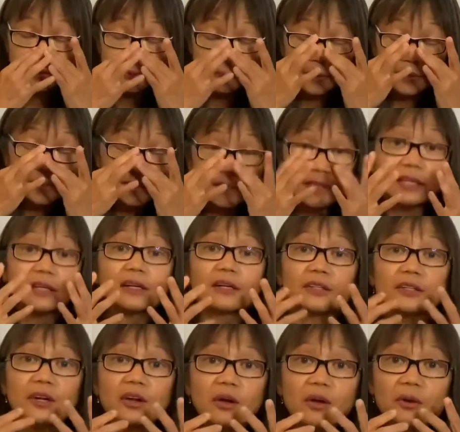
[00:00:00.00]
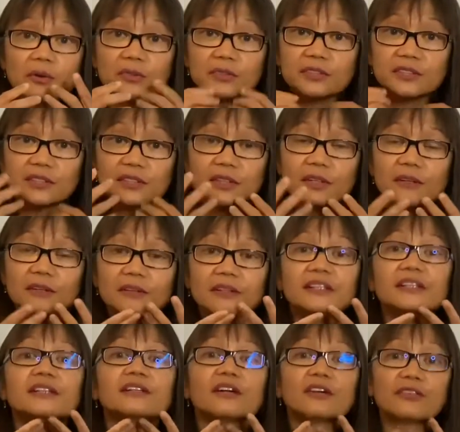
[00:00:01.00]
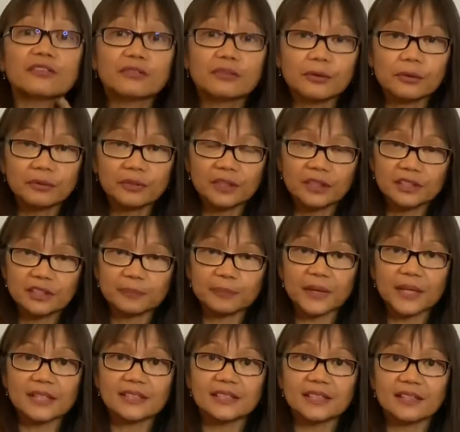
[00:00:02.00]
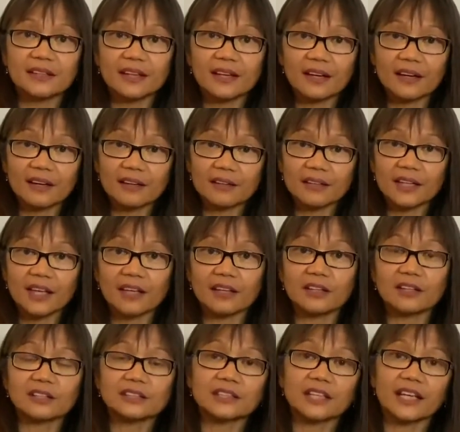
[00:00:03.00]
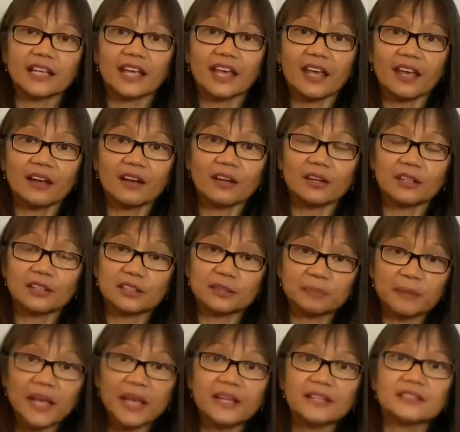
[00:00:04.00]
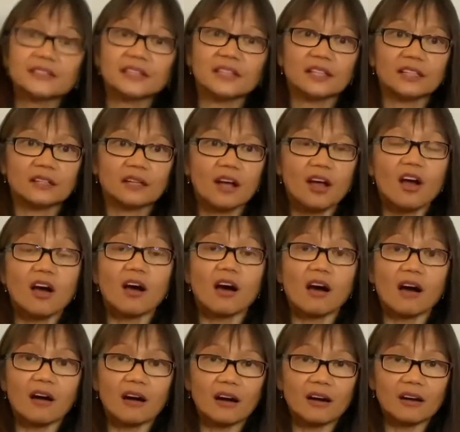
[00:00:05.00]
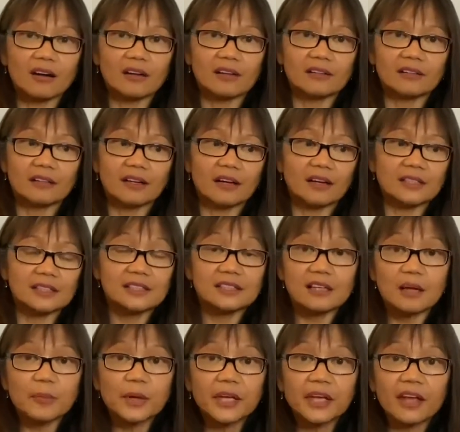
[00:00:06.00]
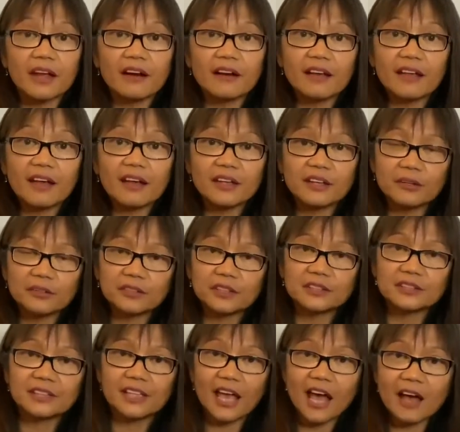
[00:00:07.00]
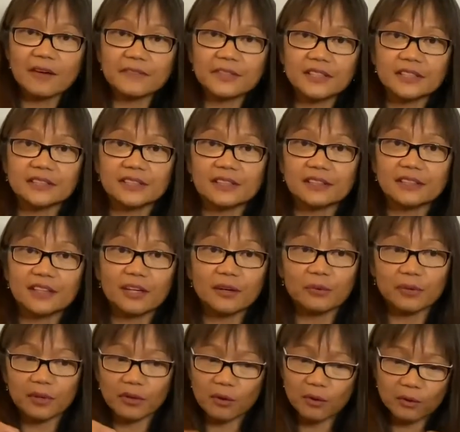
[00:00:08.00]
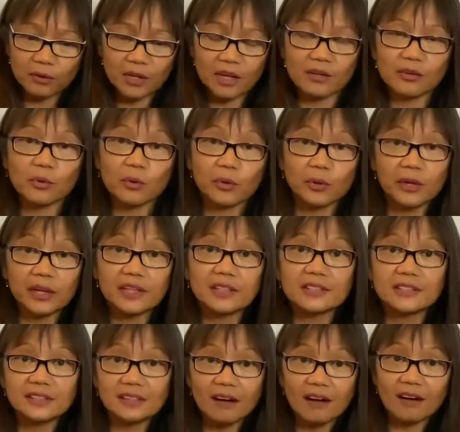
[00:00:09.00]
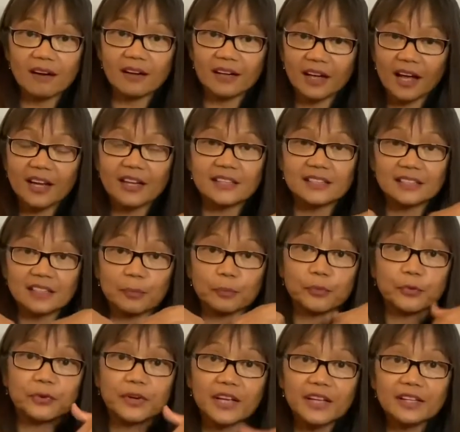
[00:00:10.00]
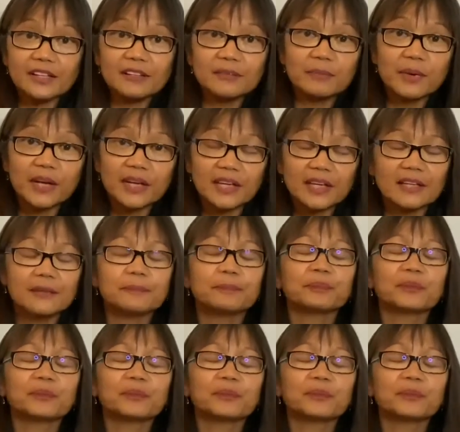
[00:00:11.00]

inside our nose, in our throat, there's space in there, and there's like space in our stomach area. There's cavities in there where all our organs are kind of separated by it.